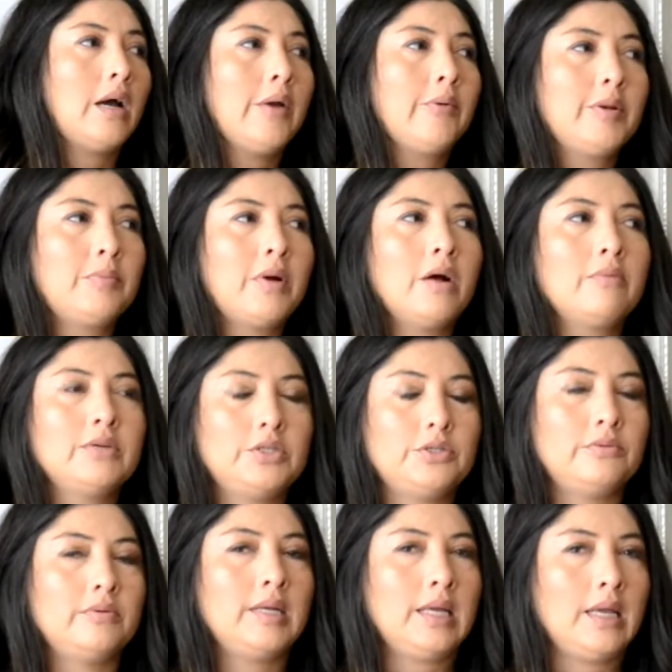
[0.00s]
I would probably
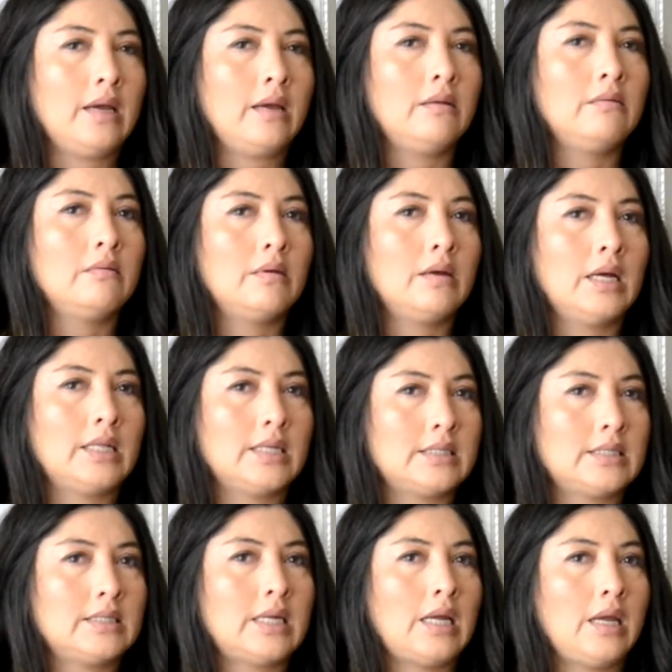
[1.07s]
do it again at the
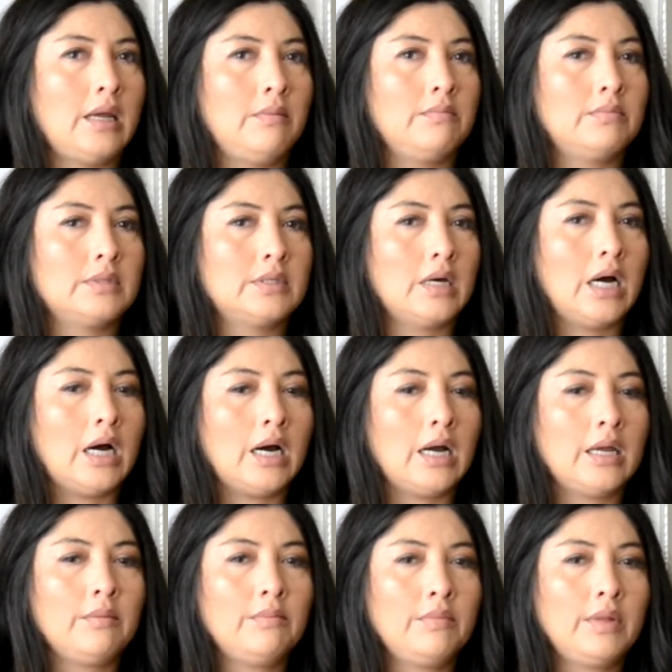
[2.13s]
same
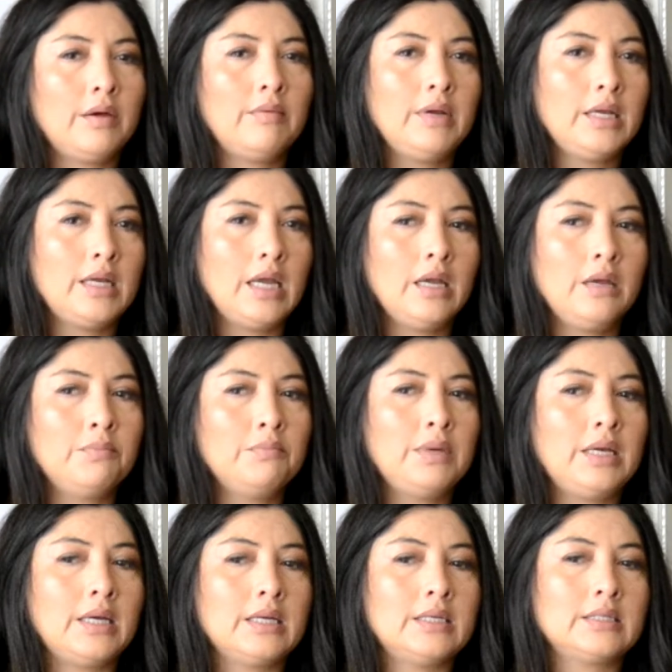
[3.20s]
time that we came,
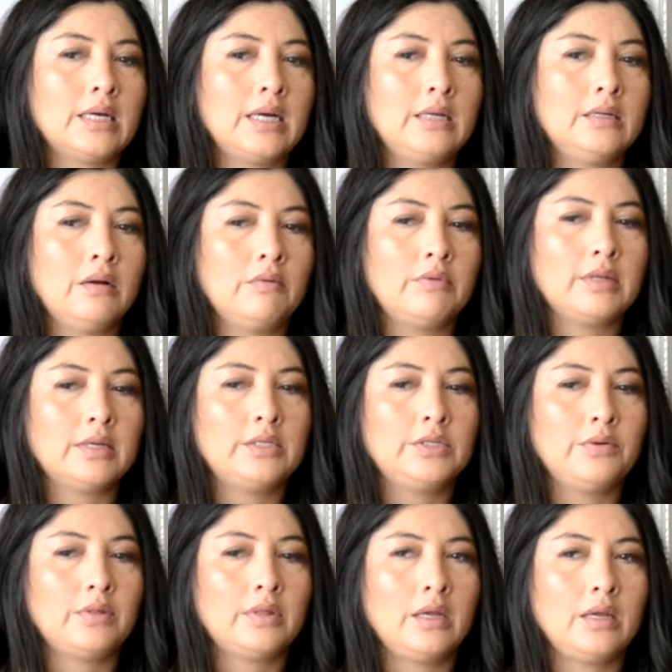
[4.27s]
because I really
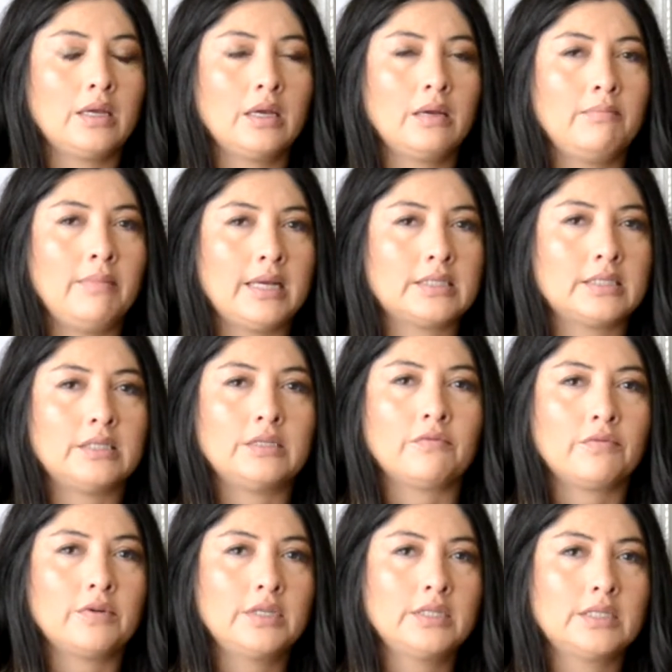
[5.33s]
do think it makes a
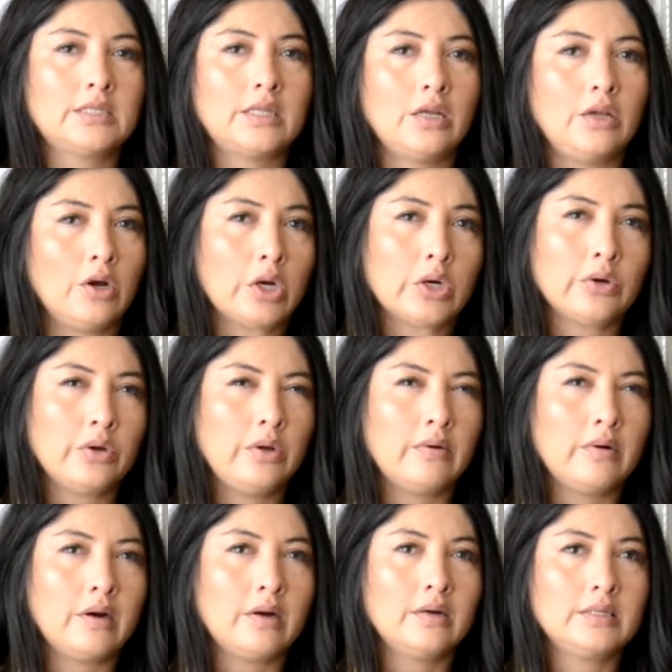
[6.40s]
difference the younger
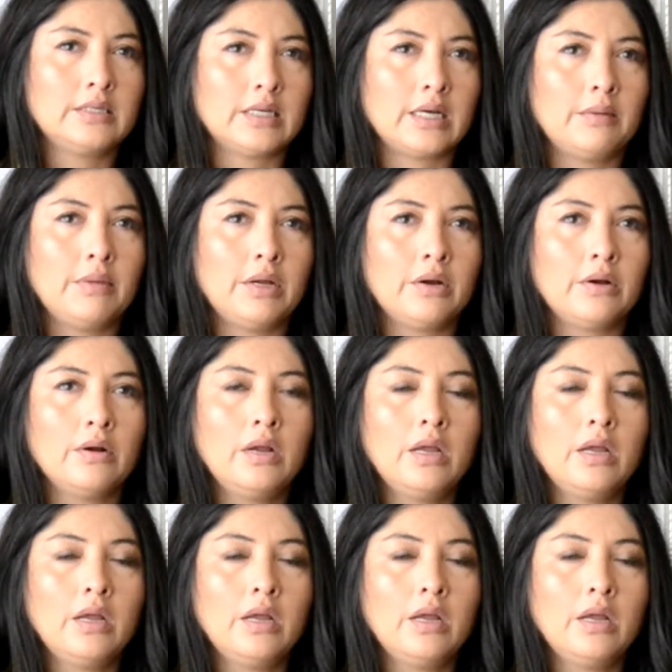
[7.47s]
you are to come here.